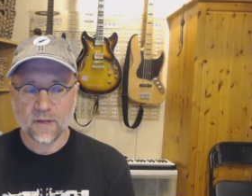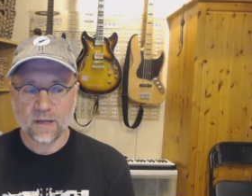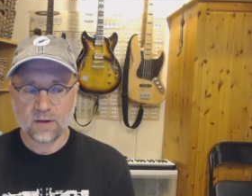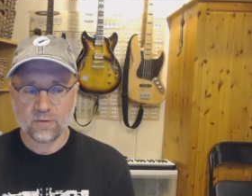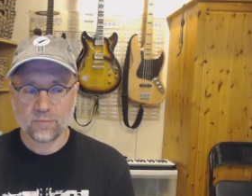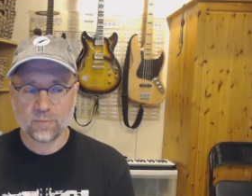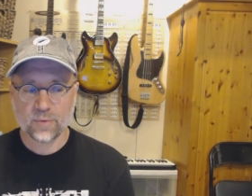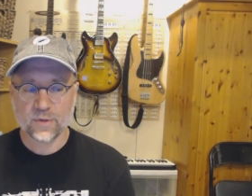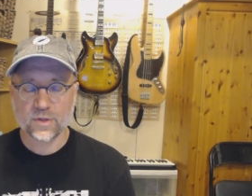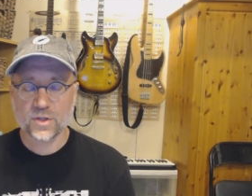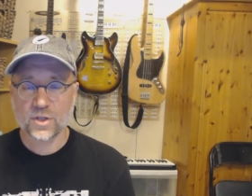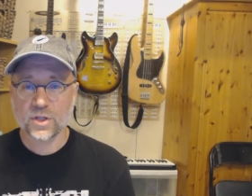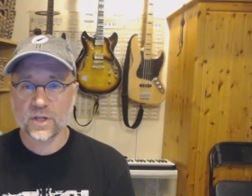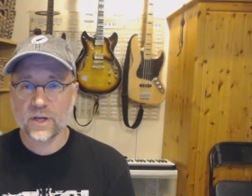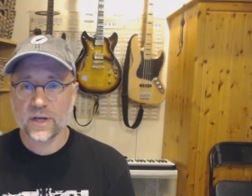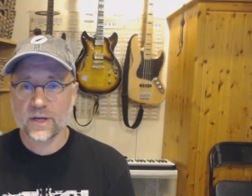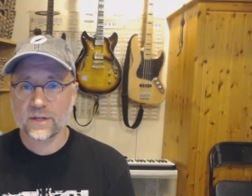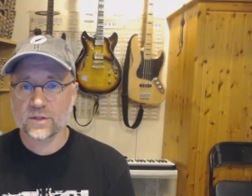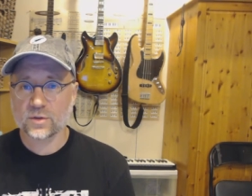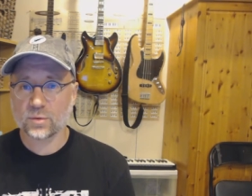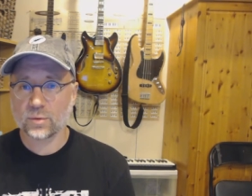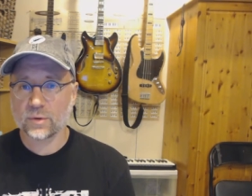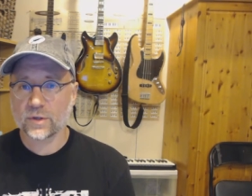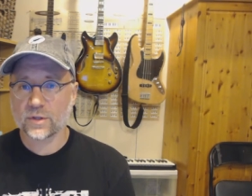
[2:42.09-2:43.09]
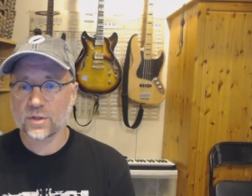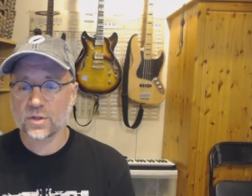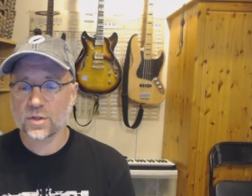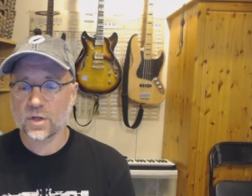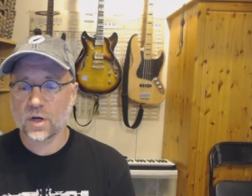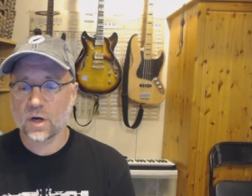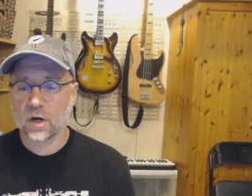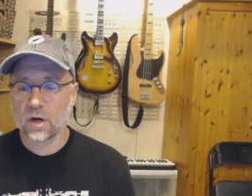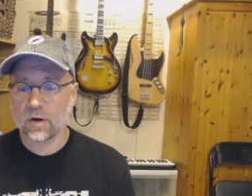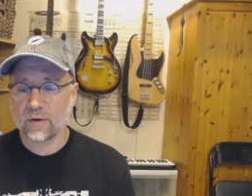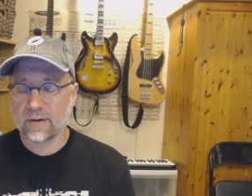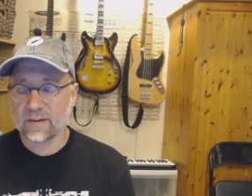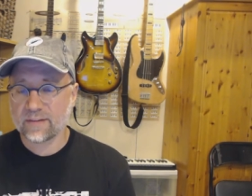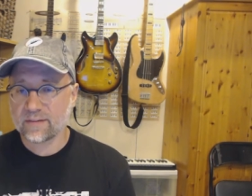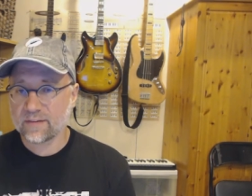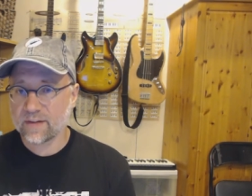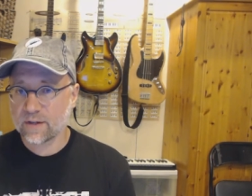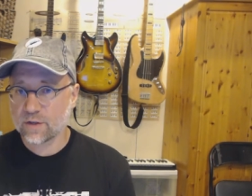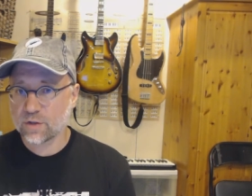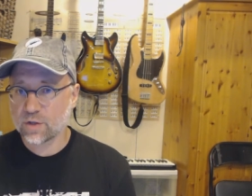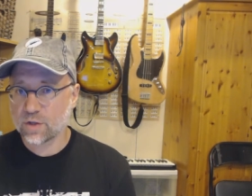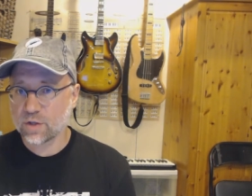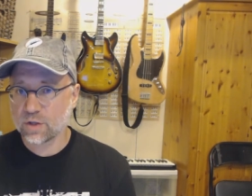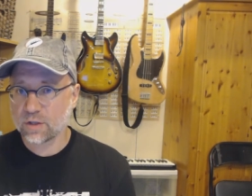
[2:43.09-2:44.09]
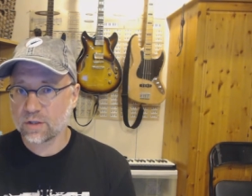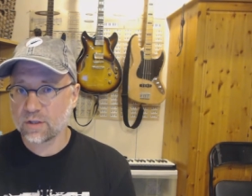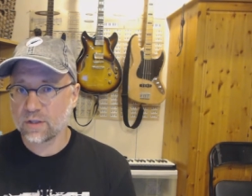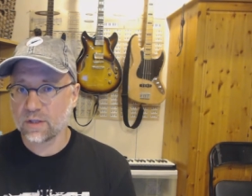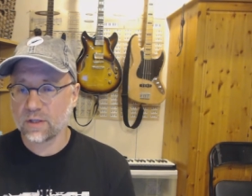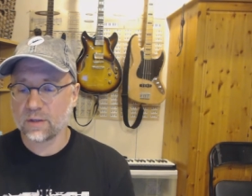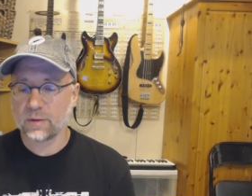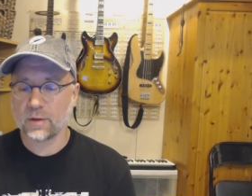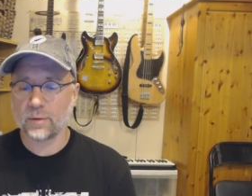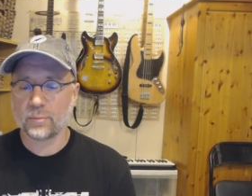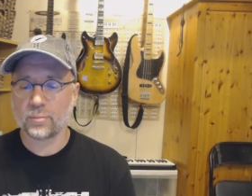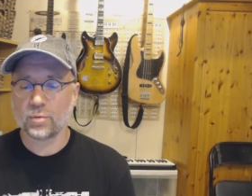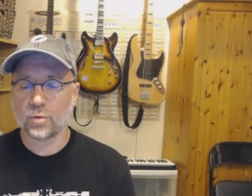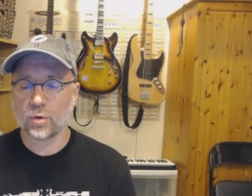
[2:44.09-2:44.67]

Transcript: FPGAs which are essentially